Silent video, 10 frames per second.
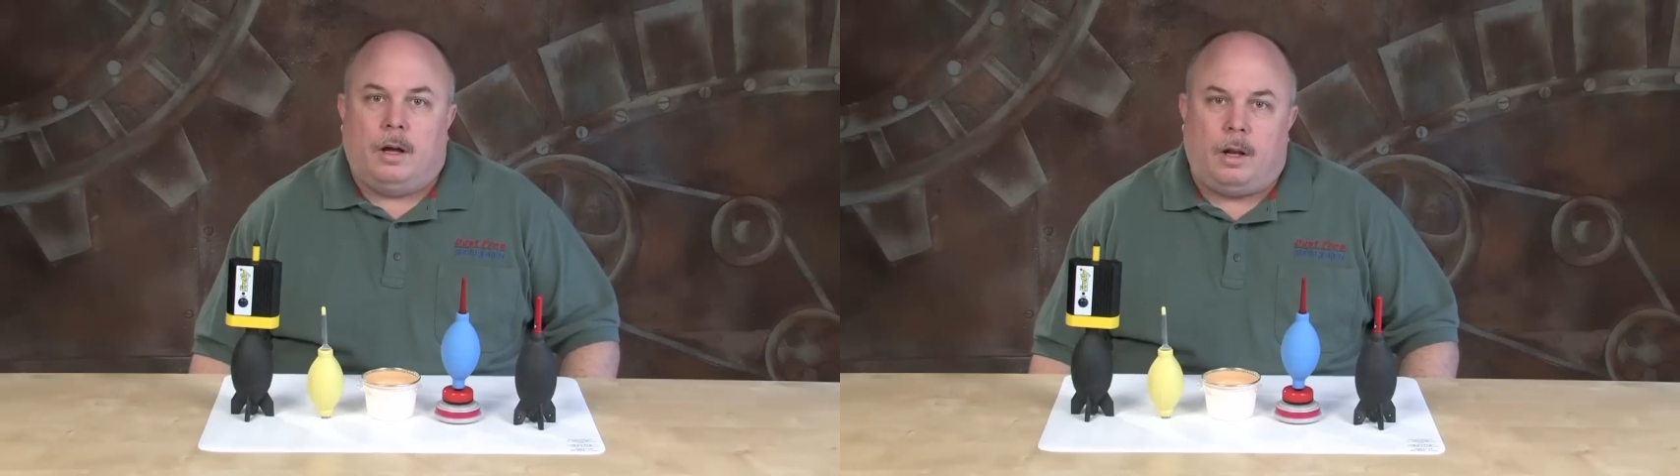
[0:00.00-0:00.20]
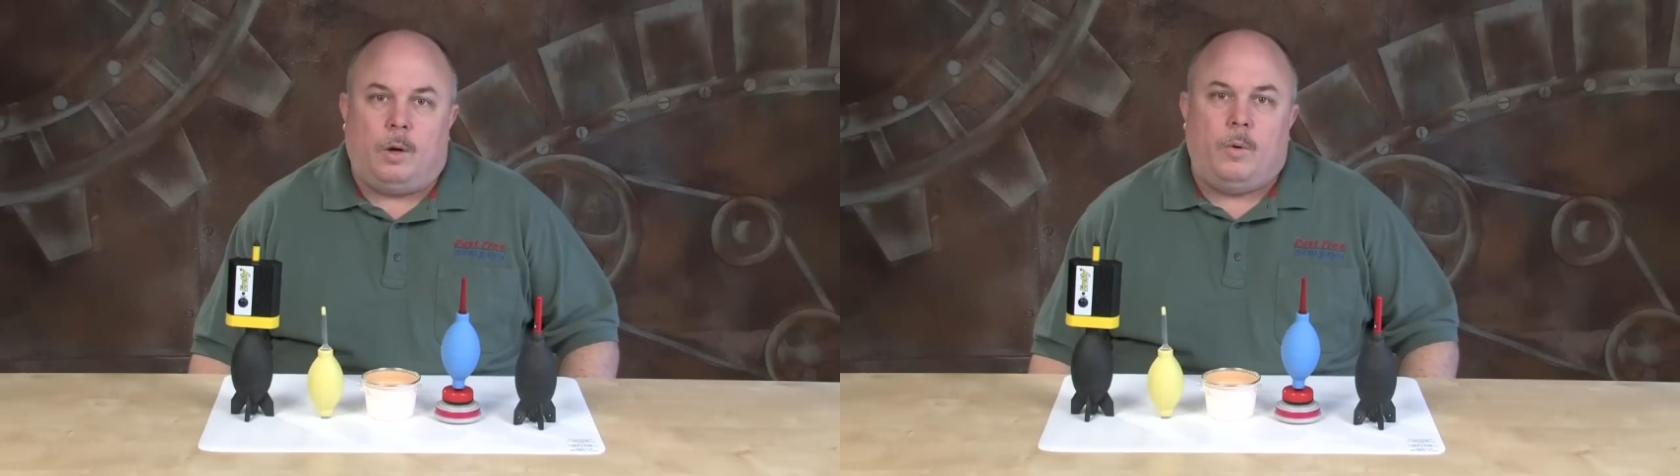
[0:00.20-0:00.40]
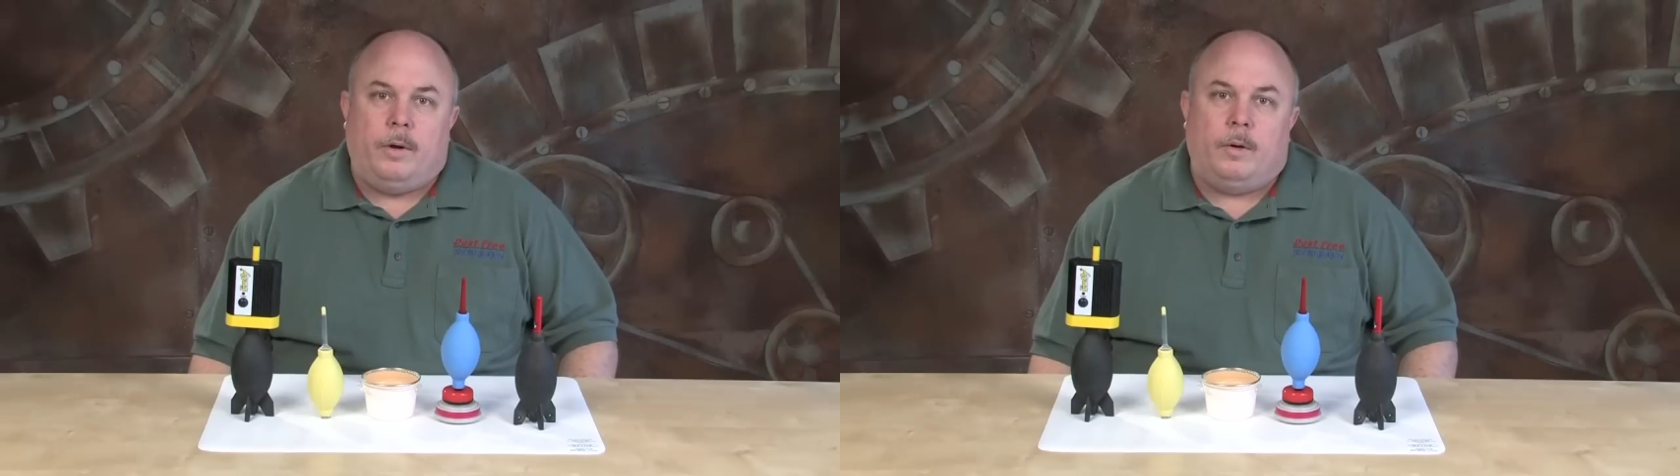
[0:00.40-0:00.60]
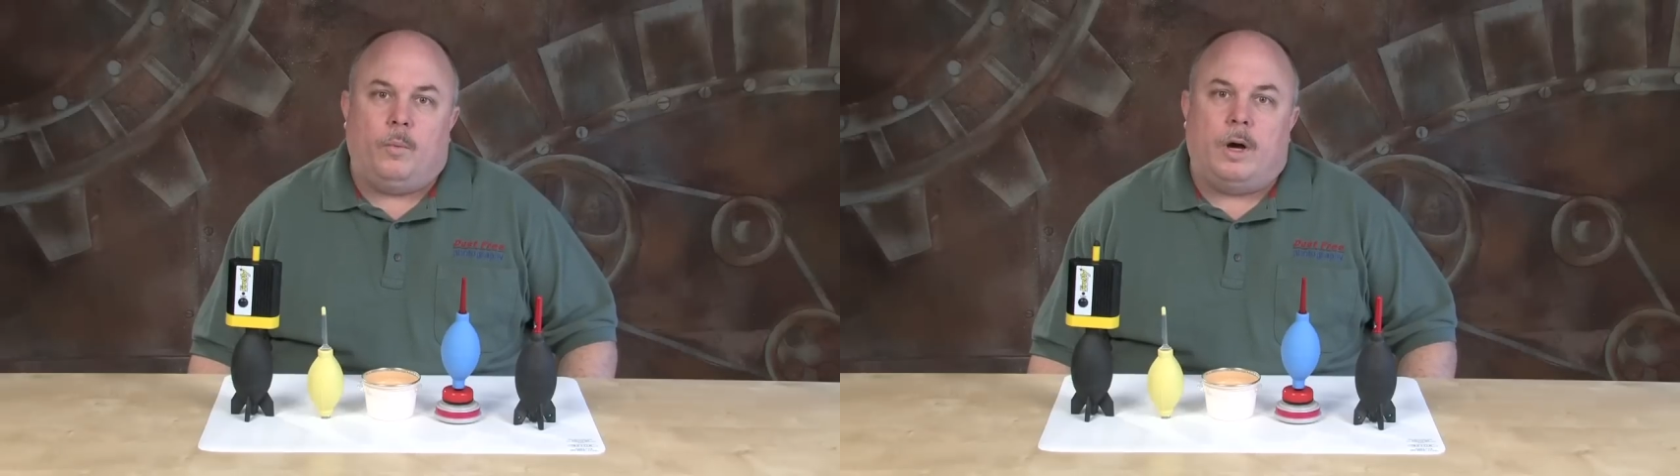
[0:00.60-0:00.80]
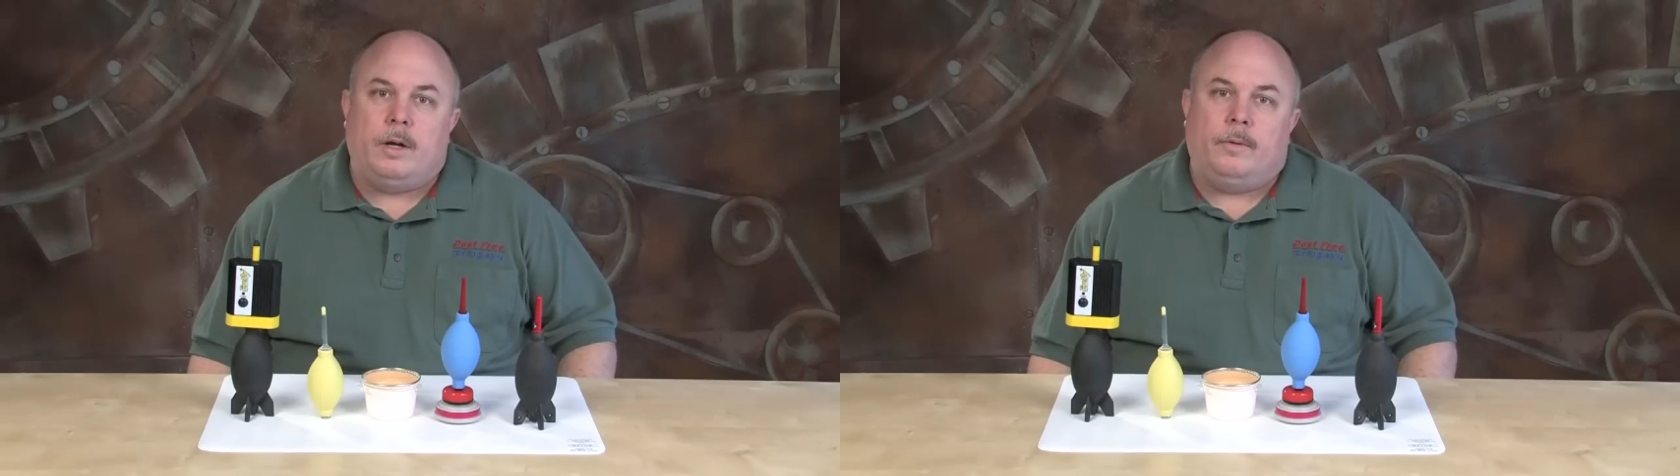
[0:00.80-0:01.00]
Hello and
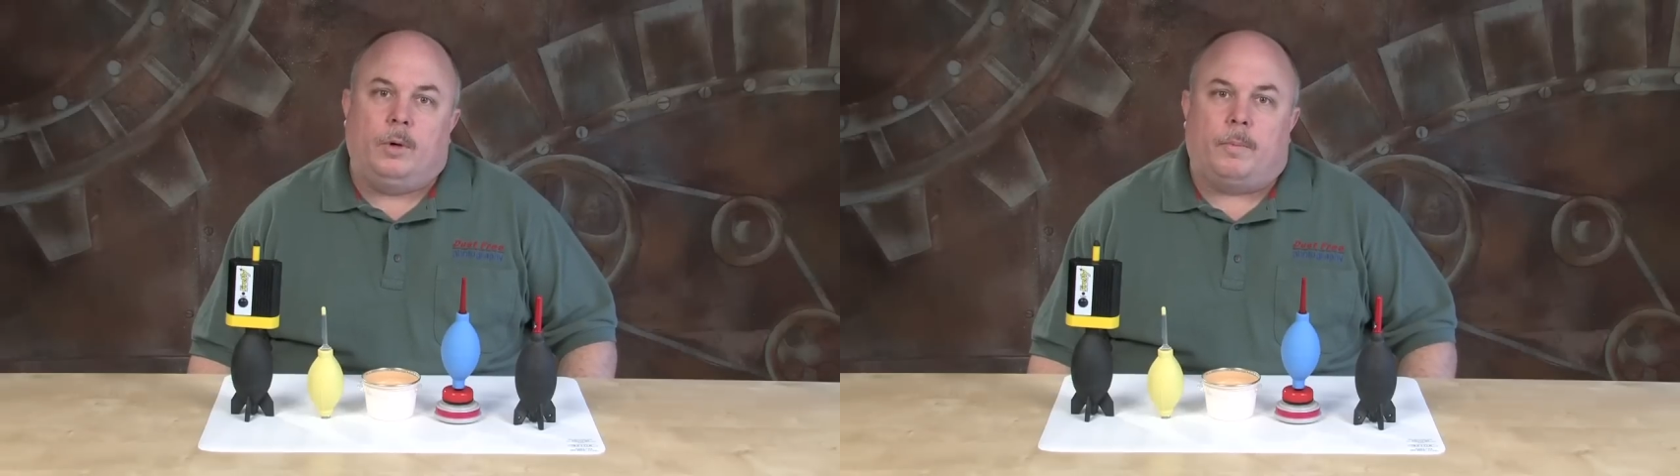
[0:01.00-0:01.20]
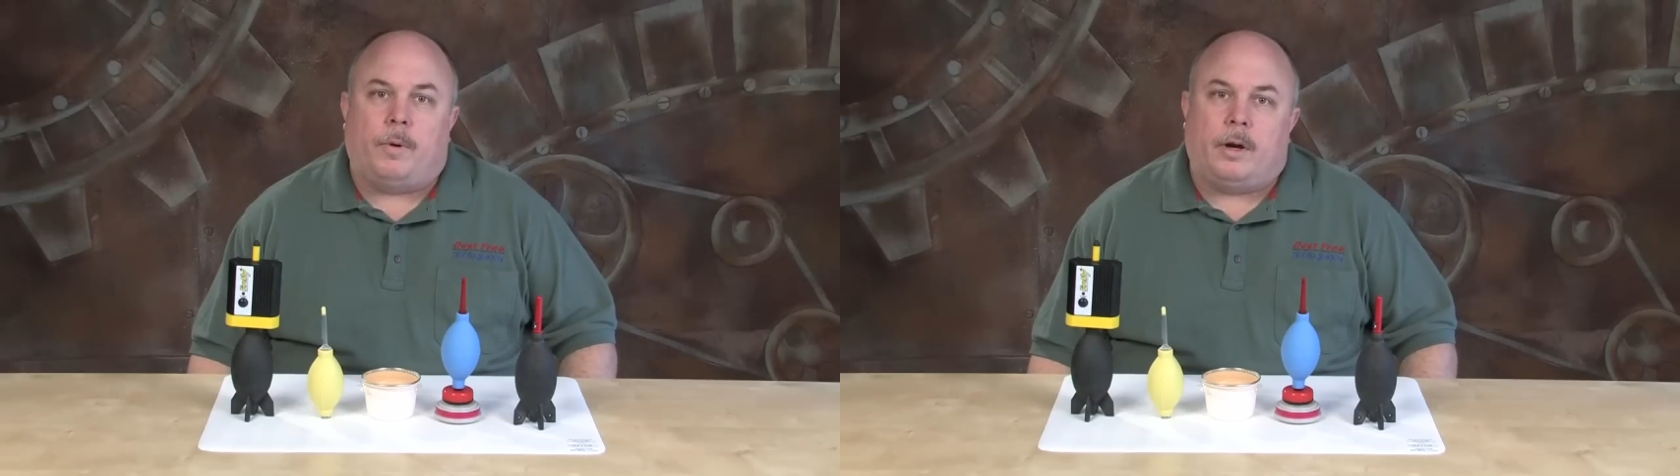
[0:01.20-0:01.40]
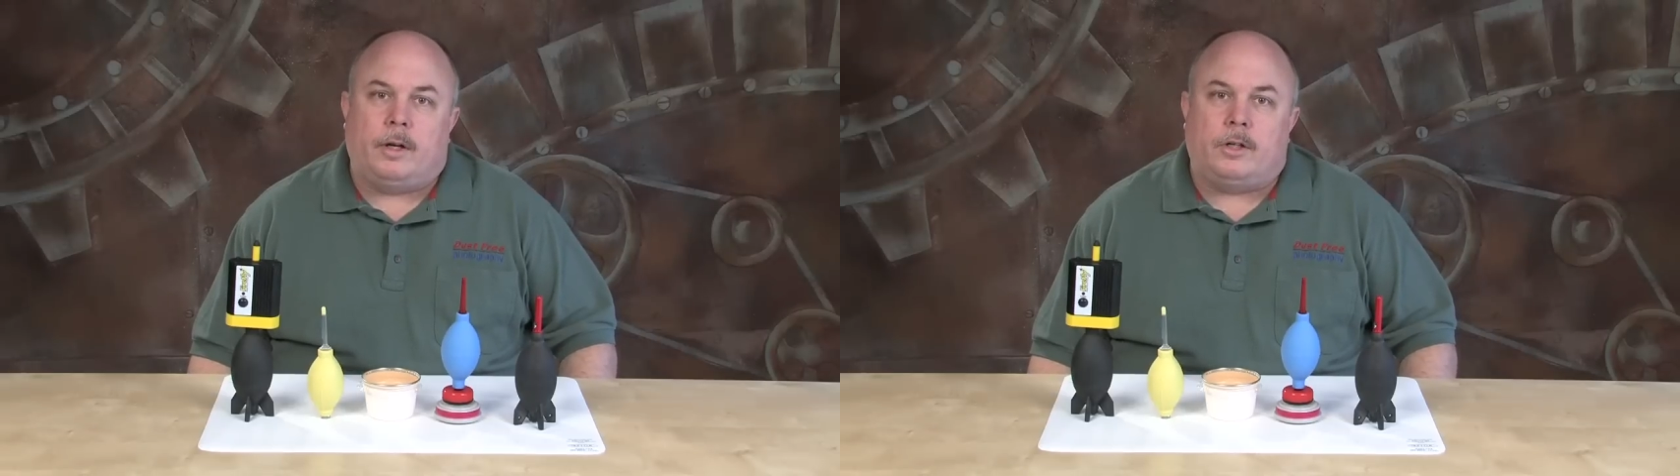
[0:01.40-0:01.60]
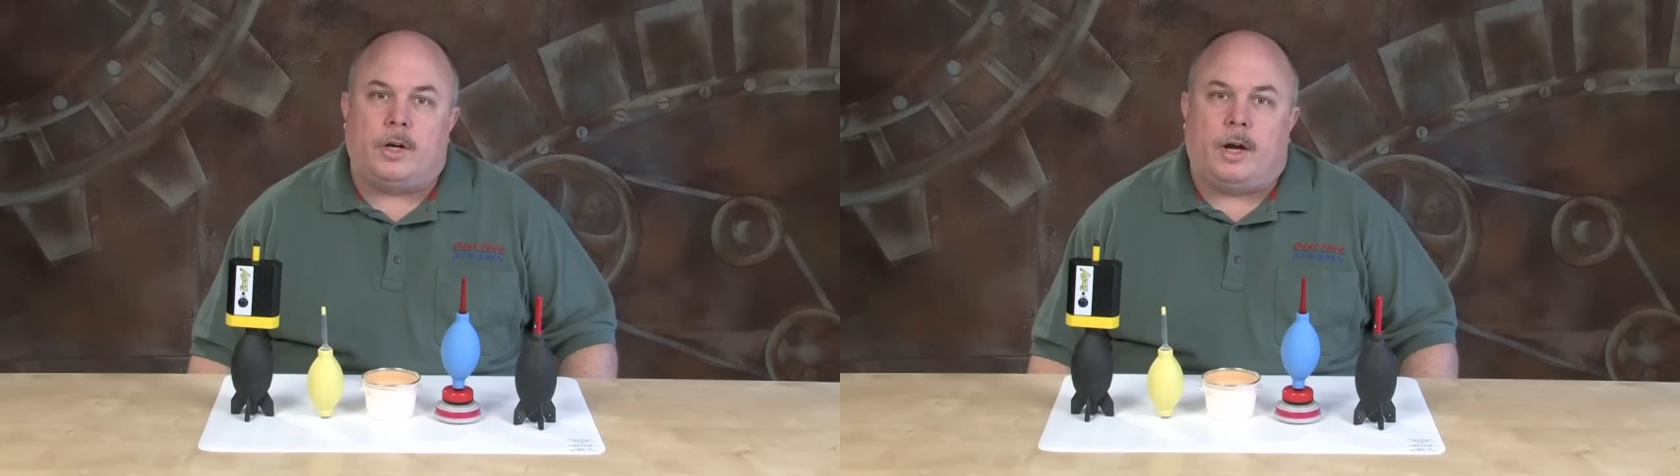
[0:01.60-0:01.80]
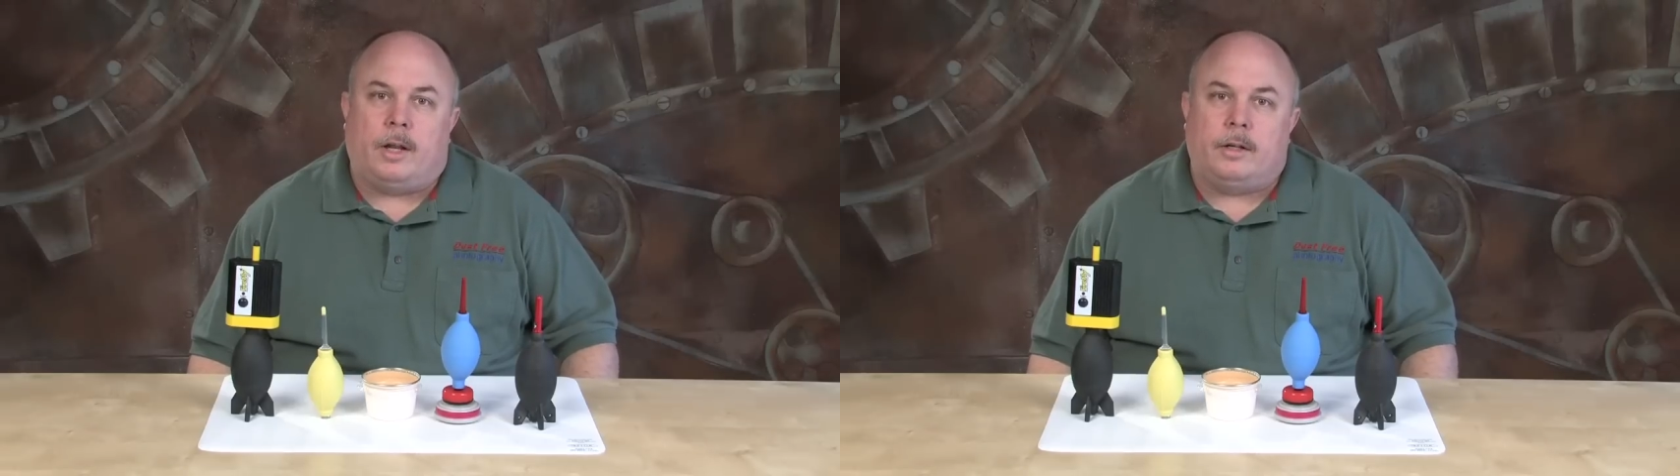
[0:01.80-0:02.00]
welcome to our product
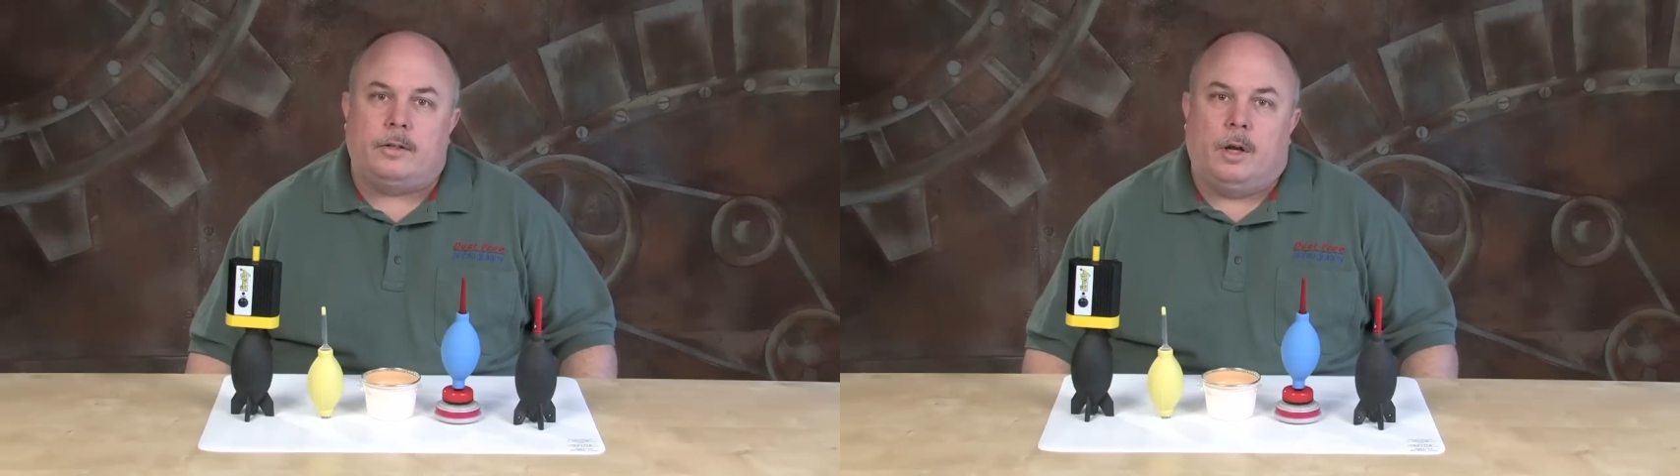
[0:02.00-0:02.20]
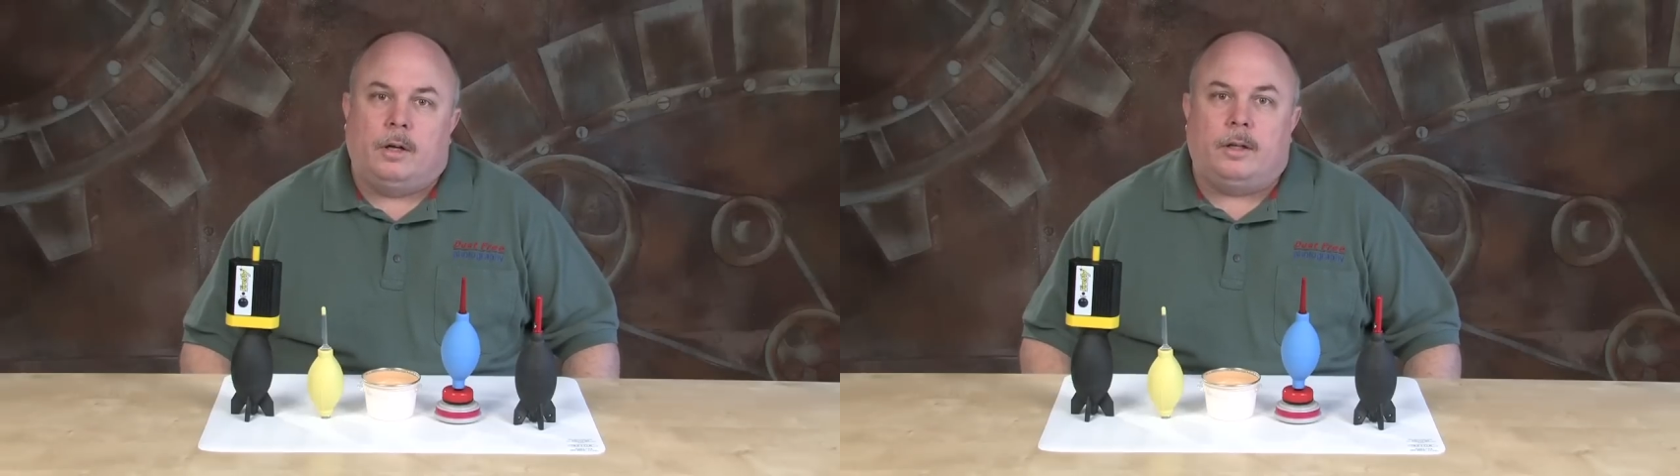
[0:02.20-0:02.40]
challenge.